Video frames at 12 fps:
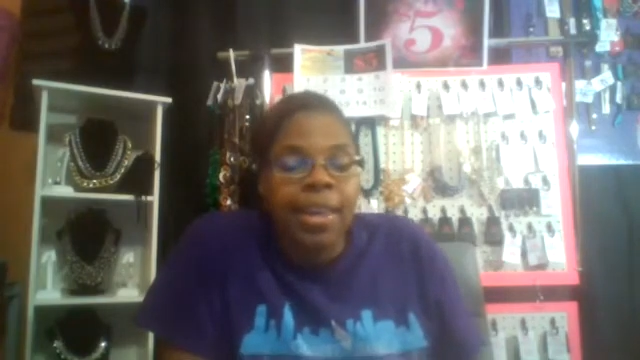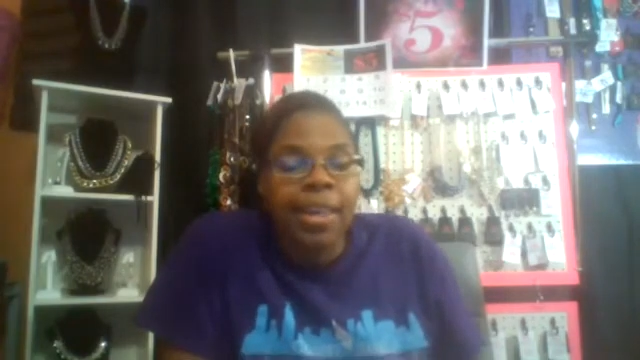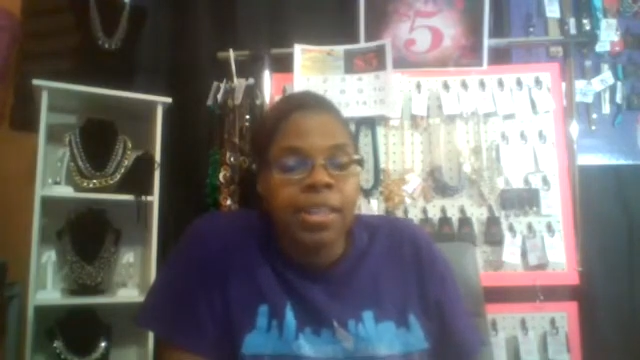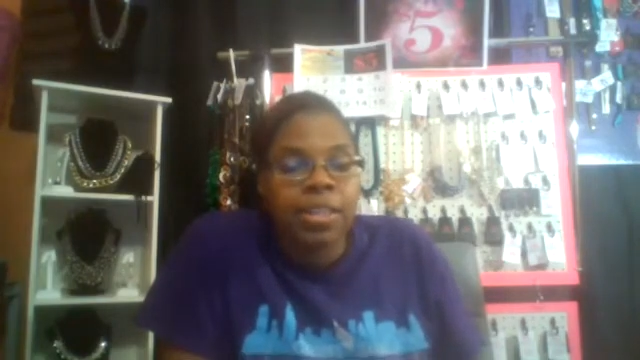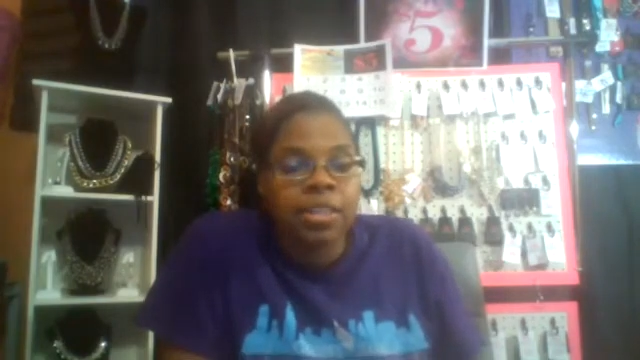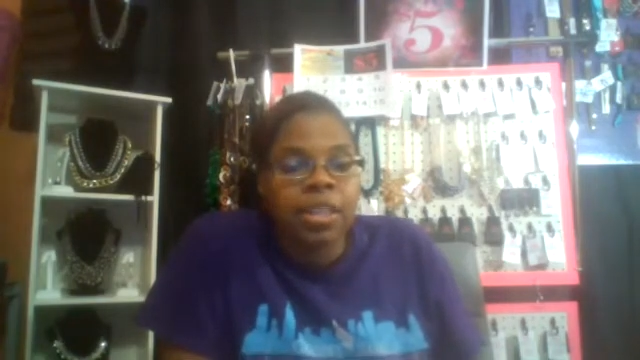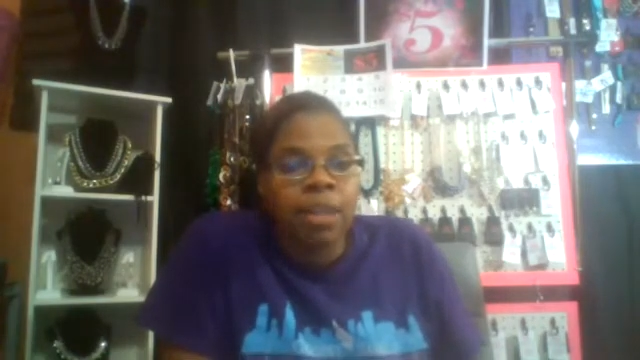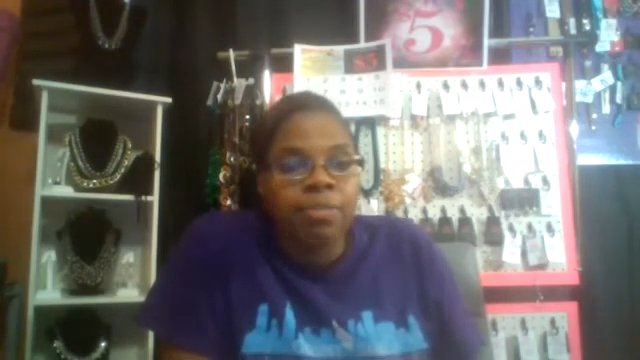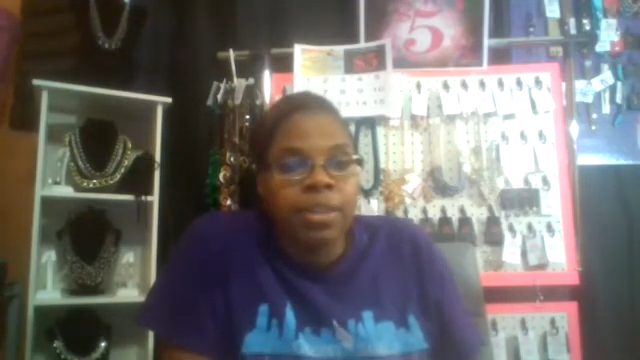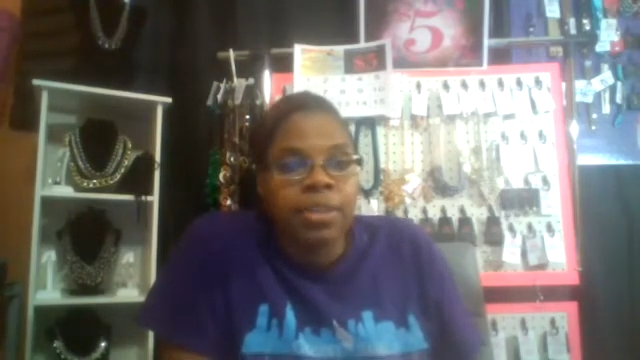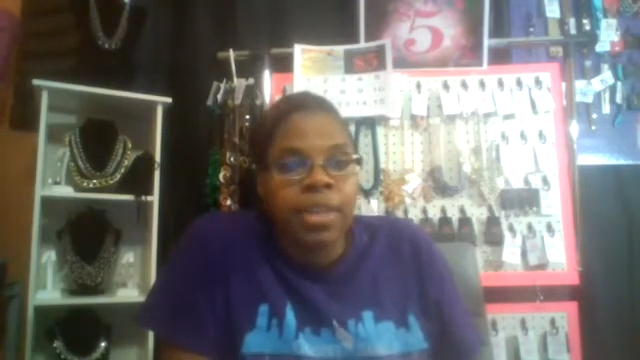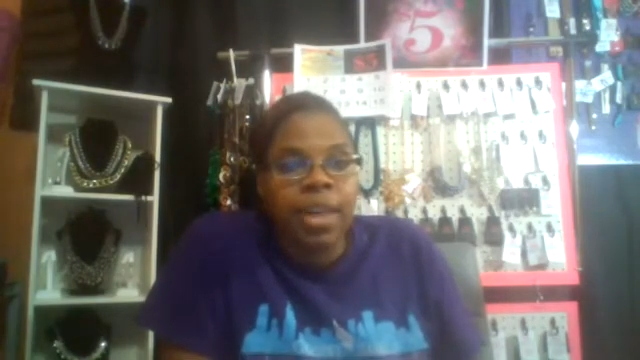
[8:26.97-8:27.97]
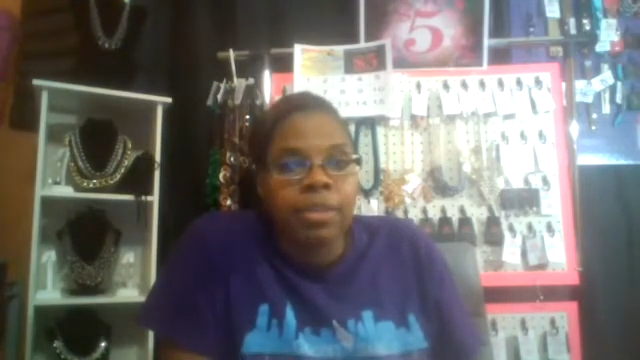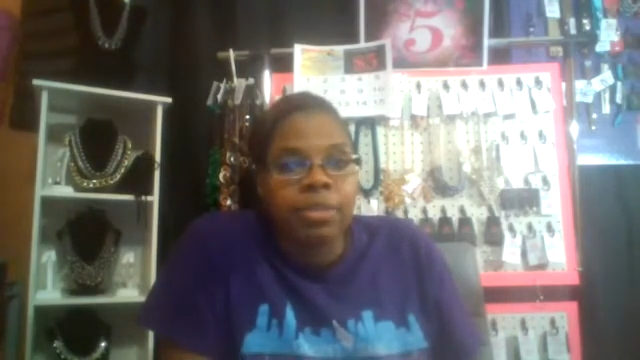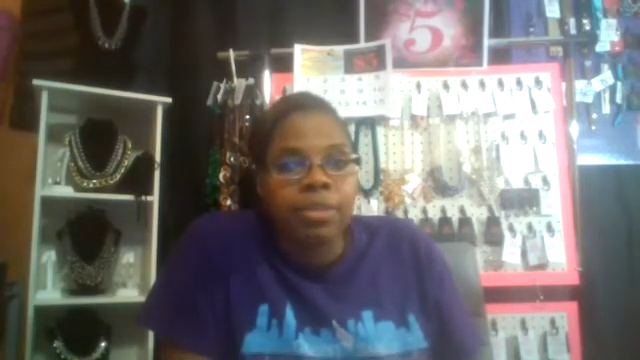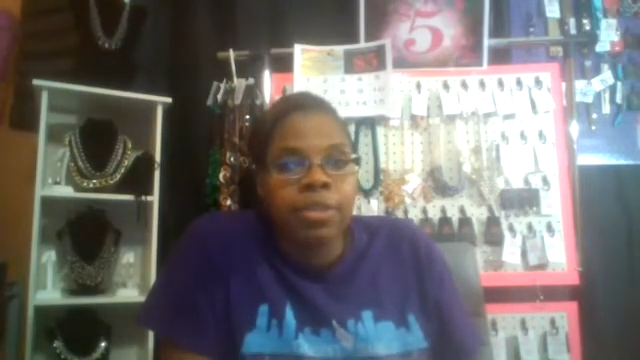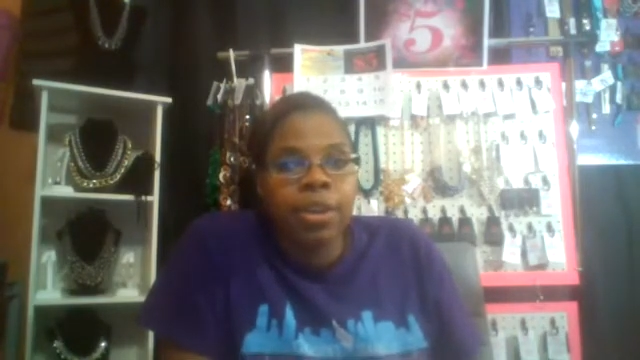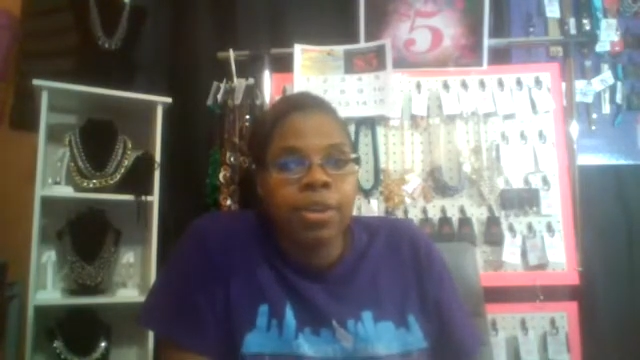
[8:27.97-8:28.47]
Is it something that
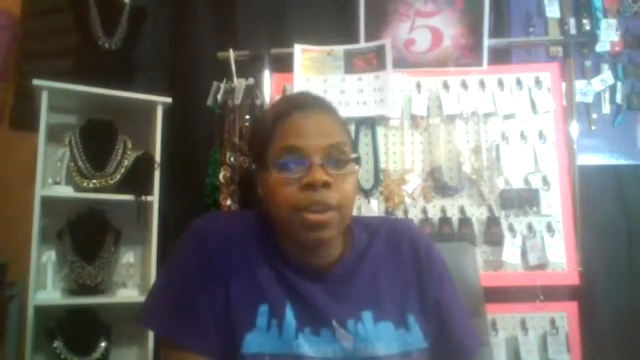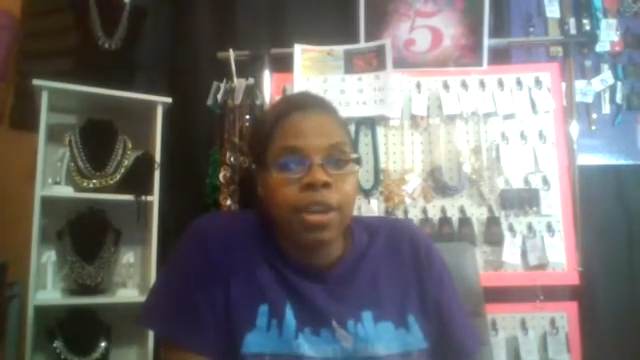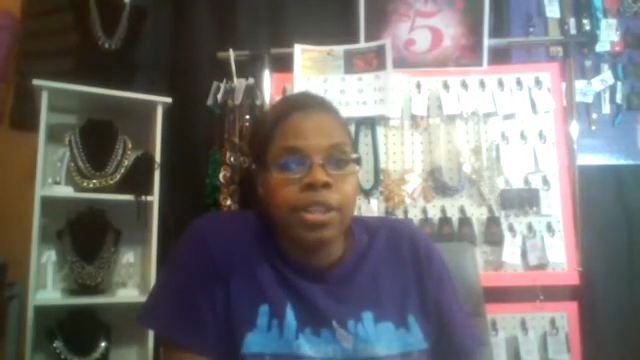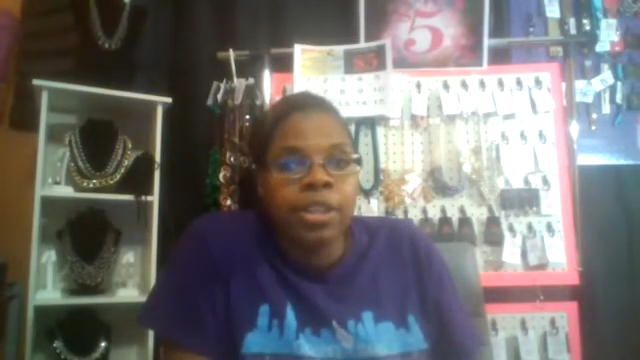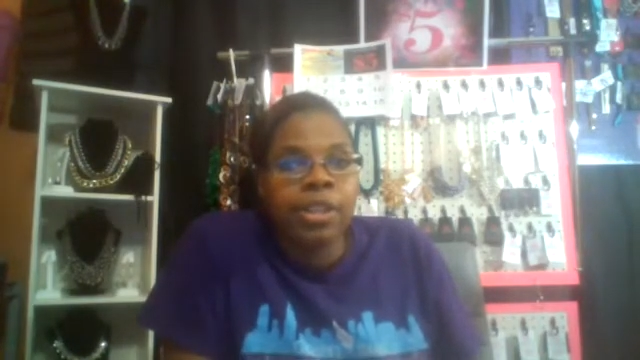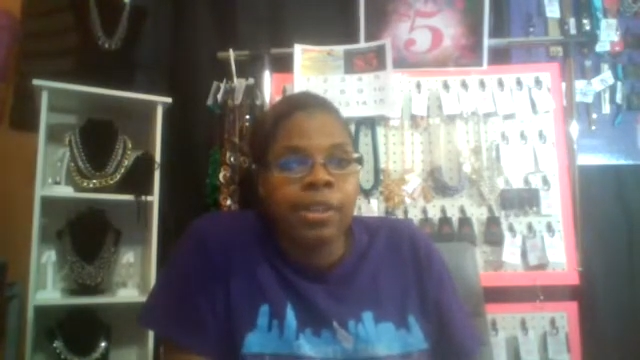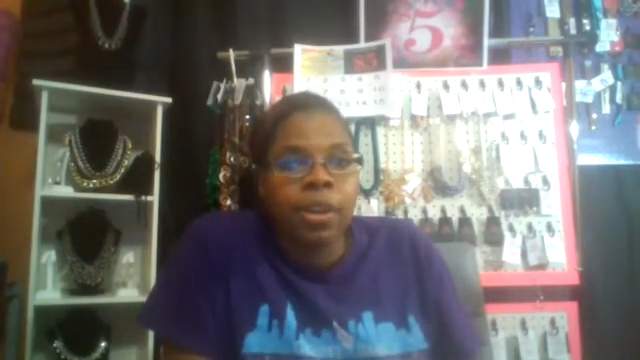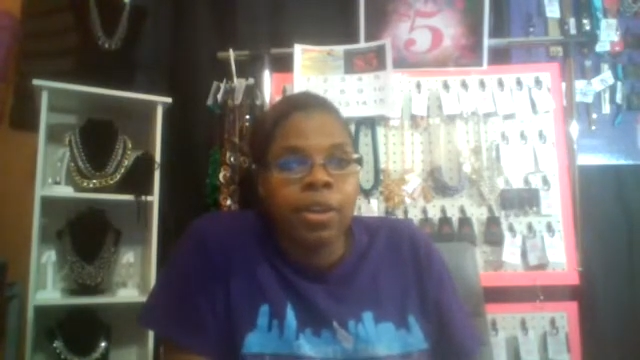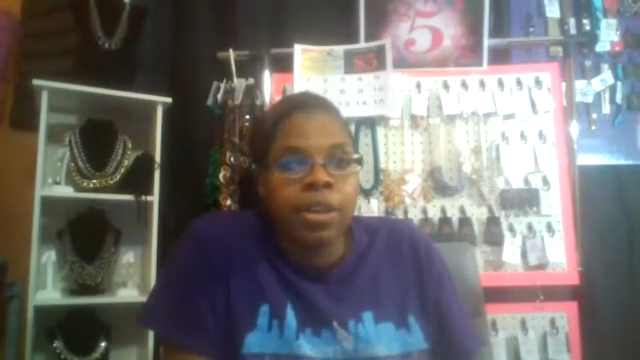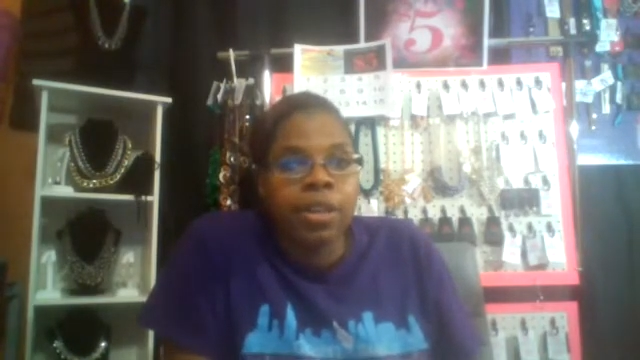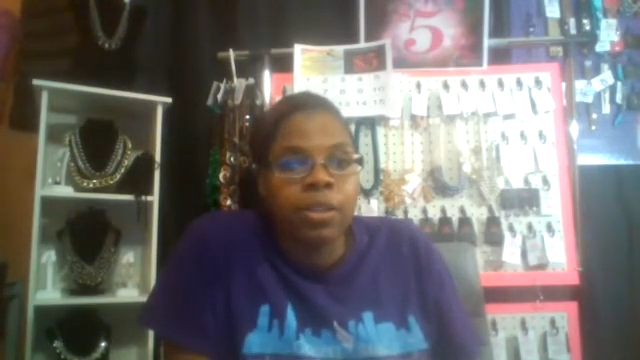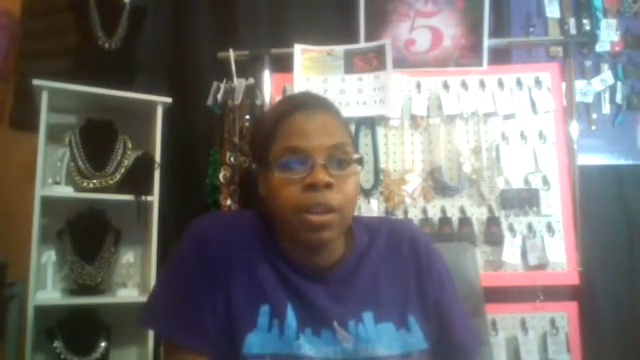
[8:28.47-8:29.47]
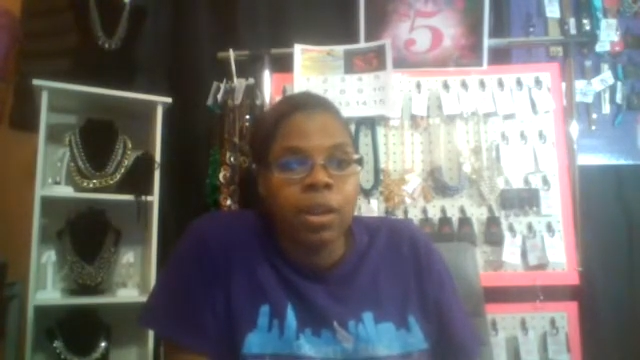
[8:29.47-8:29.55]
they're going to need on